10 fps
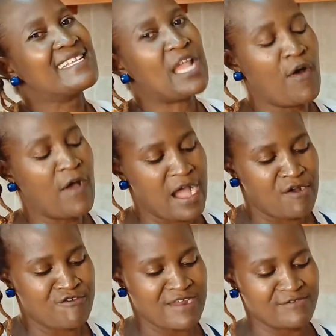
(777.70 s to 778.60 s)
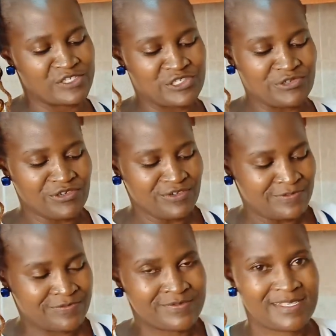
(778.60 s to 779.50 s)
Now our round two,
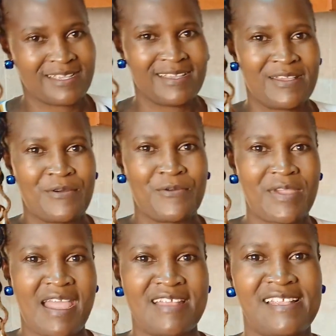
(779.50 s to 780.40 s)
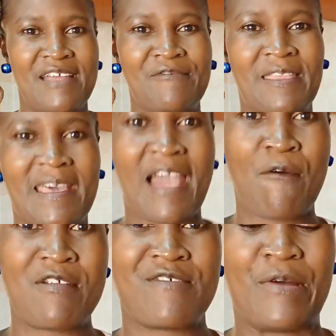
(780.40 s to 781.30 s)
we are done with
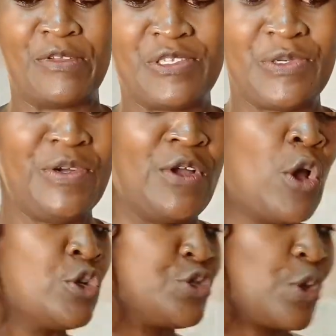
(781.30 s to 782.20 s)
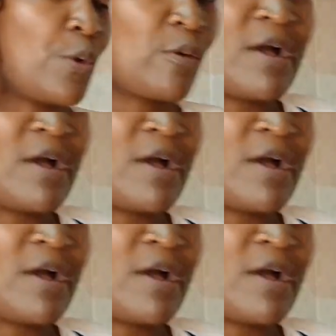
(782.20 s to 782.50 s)
our round two. So we